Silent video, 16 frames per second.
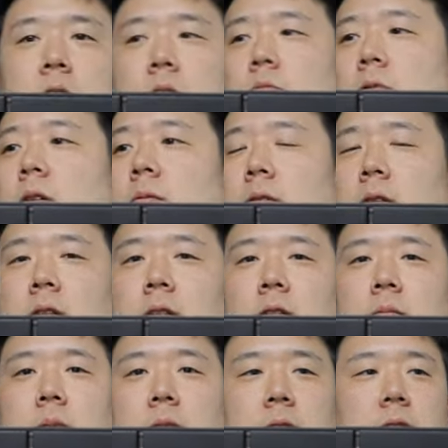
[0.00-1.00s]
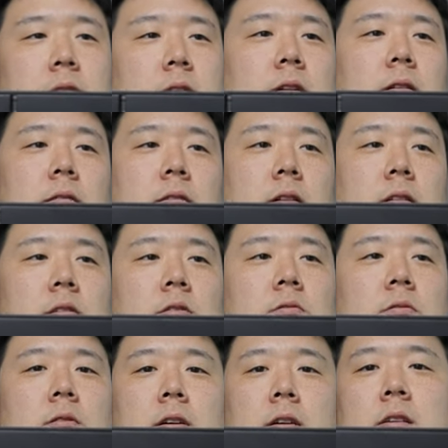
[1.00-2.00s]
it is probably a little bit thicker than
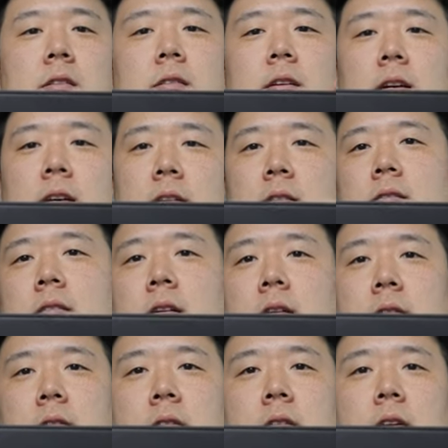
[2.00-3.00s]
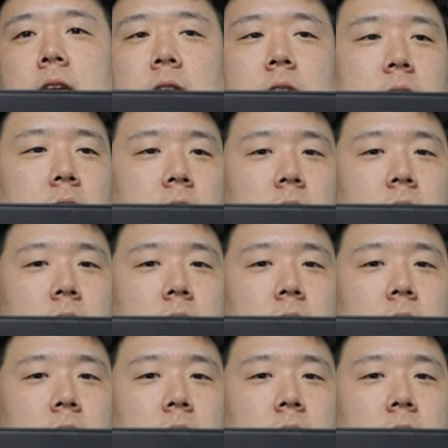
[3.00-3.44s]
twice as thick.